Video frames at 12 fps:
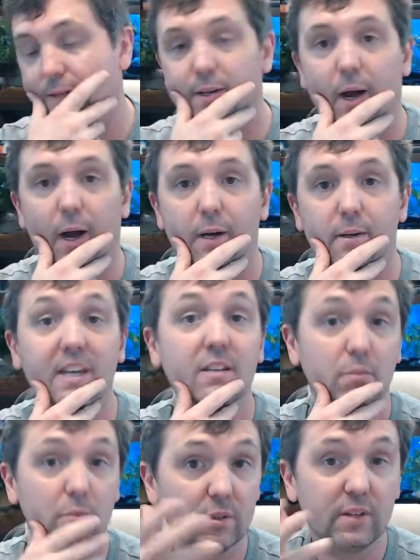uh,
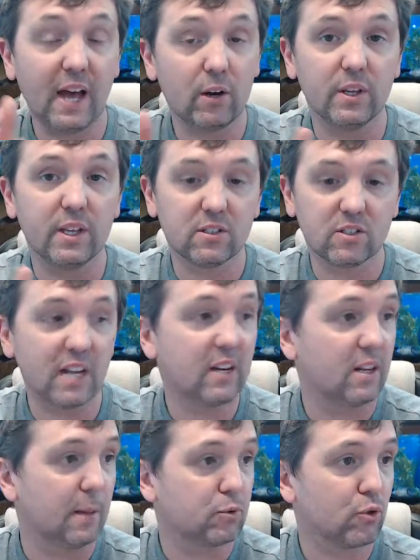not only extended
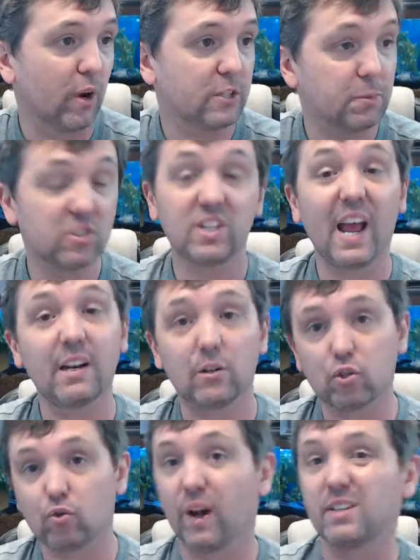lip strikes, but standard
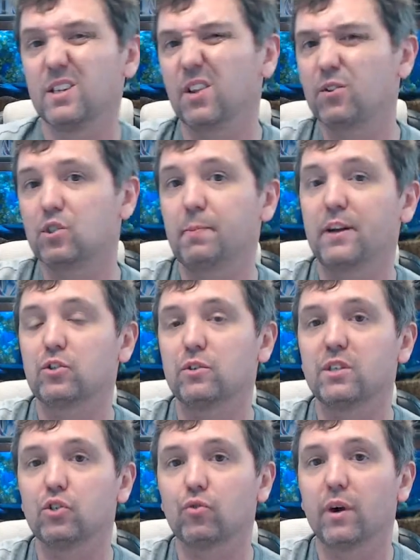strikes and other specialty
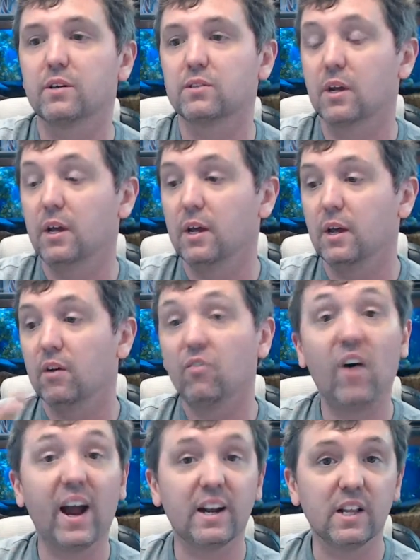strikes.
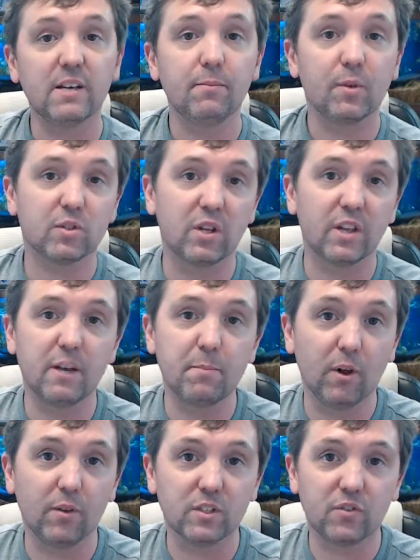Finally, there's a link
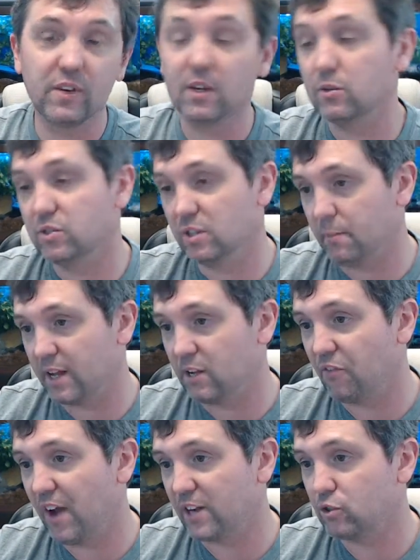below this video to the
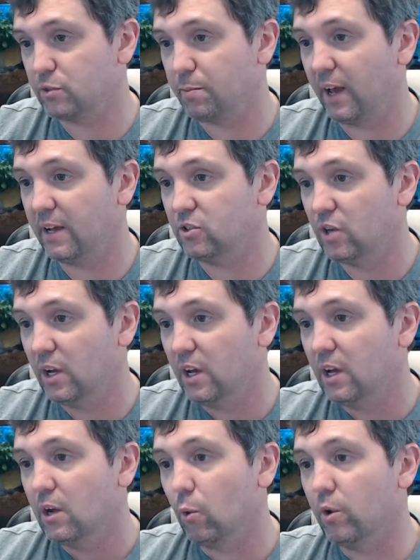manufacturer's page
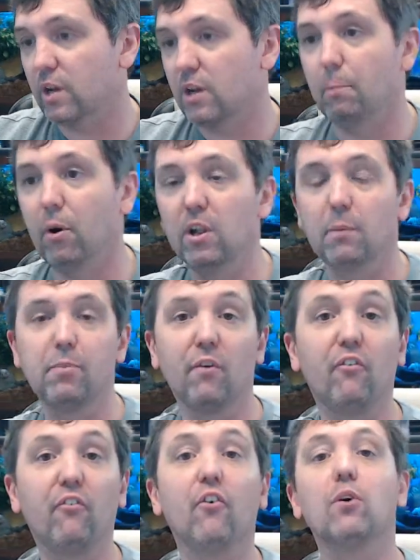where you can pull up the
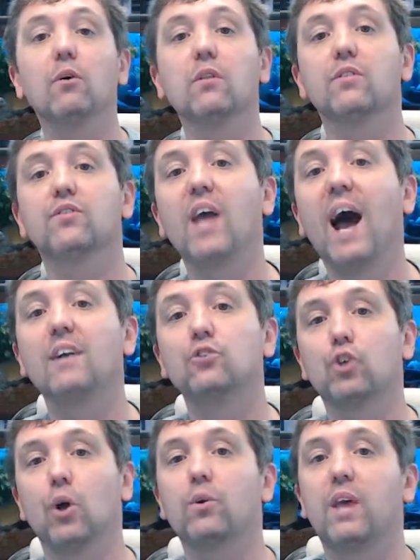full
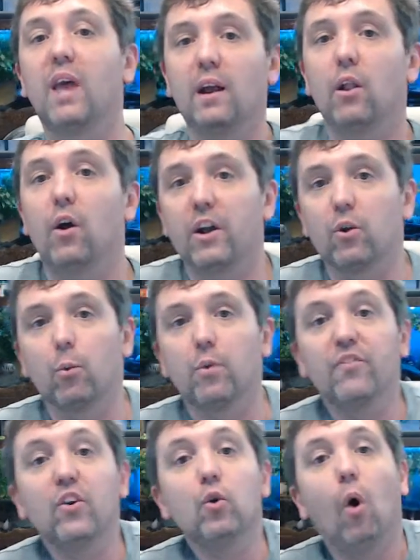Donjo catalog and
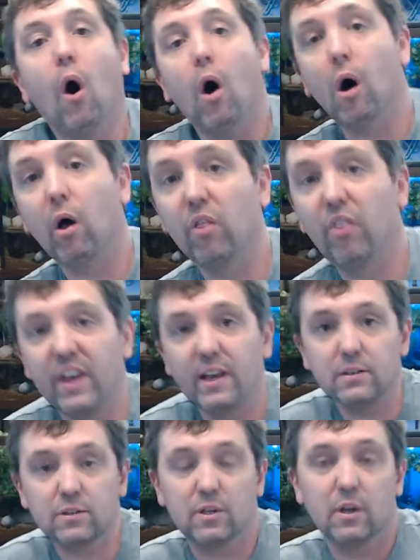review all
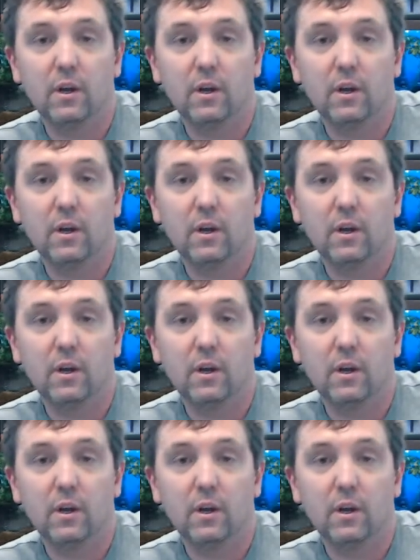things